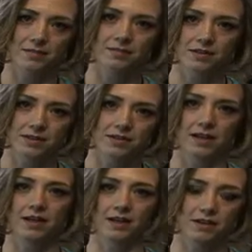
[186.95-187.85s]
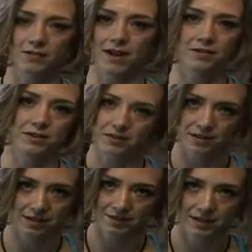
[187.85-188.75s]
up for this thing and you have to do
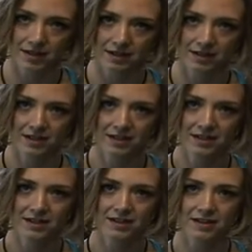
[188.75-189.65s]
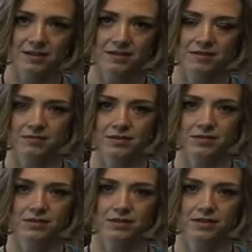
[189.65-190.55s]
this every day.
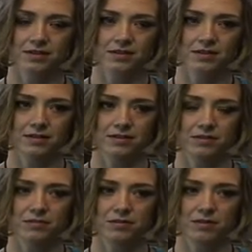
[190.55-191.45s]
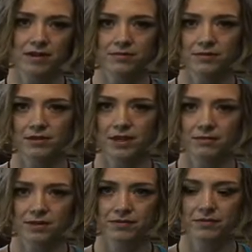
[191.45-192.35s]
So it should be mindful and
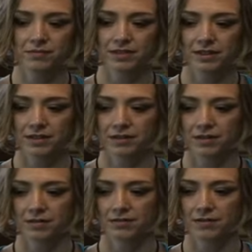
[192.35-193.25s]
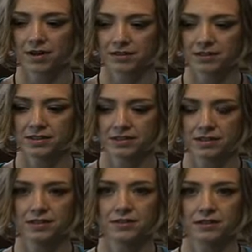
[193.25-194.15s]
coming from a place of
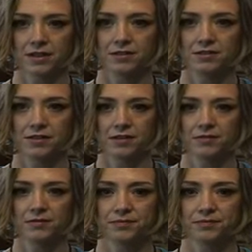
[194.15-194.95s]
authenticity inside yourself.